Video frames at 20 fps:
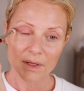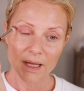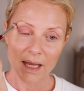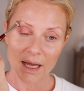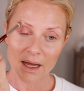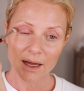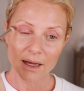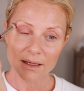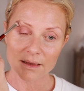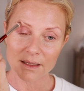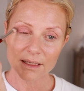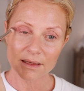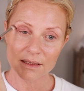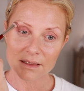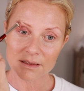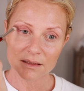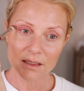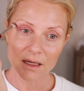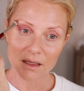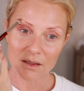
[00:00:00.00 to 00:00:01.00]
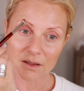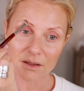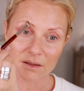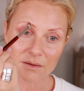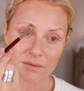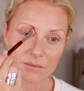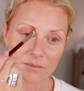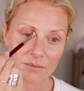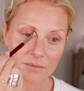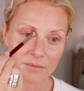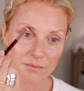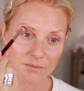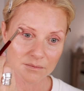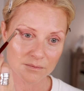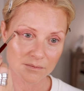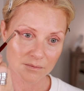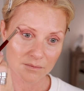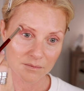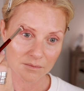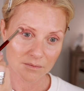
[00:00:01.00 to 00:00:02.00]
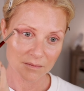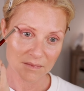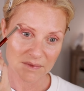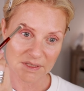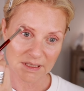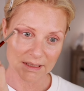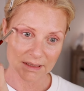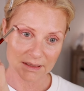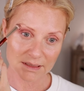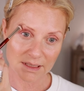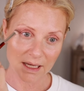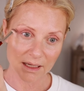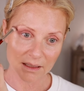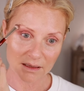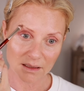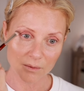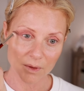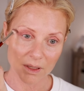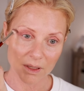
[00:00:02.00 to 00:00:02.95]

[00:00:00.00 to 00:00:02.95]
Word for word: Yeah, I like this color. It's exactly